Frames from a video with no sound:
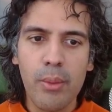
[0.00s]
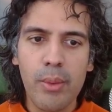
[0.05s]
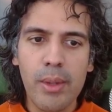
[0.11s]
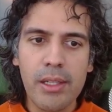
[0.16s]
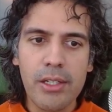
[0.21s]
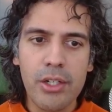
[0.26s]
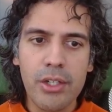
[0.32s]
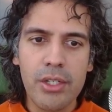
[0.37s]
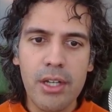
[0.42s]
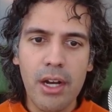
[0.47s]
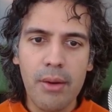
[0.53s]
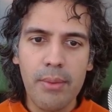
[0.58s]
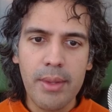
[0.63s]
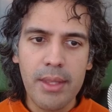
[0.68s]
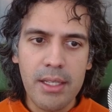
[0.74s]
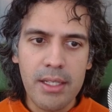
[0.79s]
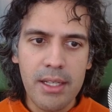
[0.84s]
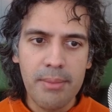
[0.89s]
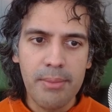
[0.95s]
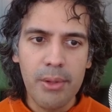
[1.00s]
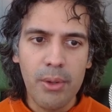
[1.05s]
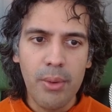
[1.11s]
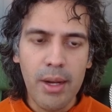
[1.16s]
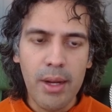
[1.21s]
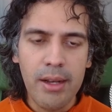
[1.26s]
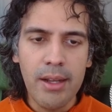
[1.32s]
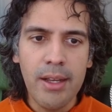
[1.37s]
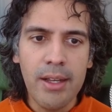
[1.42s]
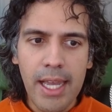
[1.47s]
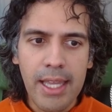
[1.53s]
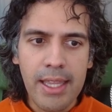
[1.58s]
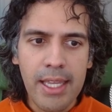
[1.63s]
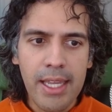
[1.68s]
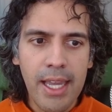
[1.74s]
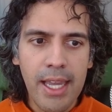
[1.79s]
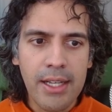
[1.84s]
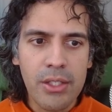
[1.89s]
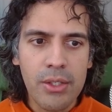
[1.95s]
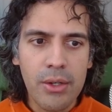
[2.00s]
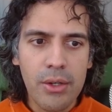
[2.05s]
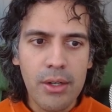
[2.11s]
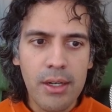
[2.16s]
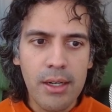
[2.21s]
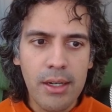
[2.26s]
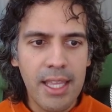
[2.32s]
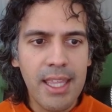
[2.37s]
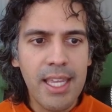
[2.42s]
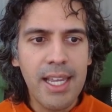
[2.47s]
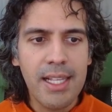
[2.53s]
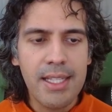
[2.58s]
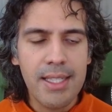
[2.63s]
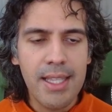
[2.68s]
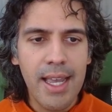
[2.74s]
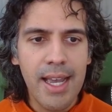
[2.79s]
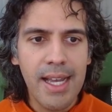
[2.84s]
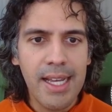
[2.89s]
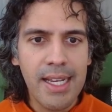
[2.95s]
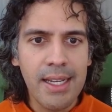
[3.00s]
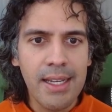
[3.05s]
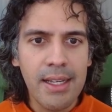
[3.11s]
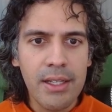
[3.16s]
We'll just start with a simple one. I think it's that.